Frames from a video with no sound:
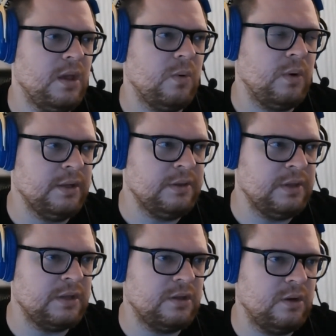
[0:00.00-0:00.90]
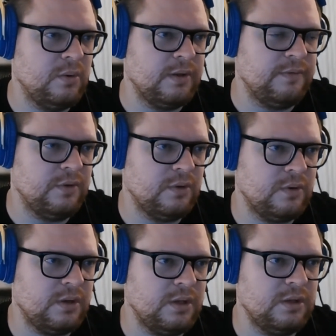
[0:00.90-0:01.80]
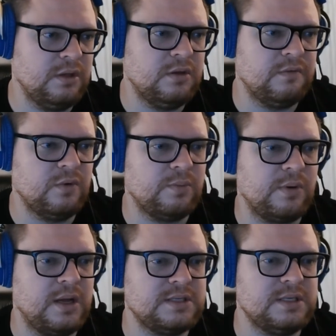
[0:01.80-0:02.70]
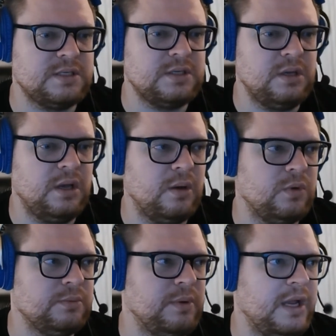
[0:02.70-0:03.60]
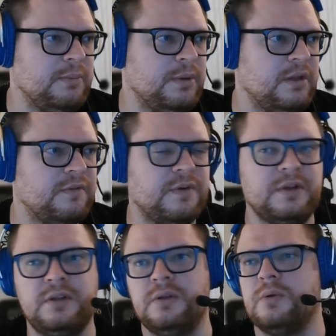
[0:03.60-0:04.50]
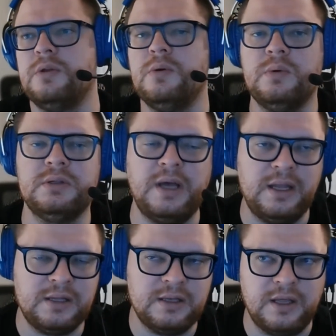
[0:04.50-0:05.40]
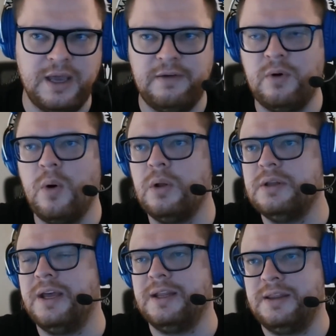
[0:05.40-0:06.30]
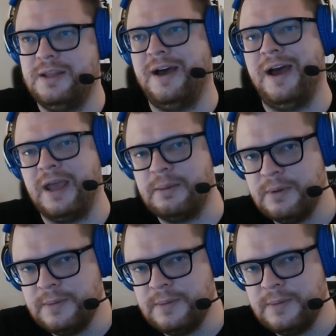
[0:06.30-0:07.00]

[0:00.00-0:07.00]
One thing though, if you're in the interview process, uh, what might be different, you know, you will not going to have all that time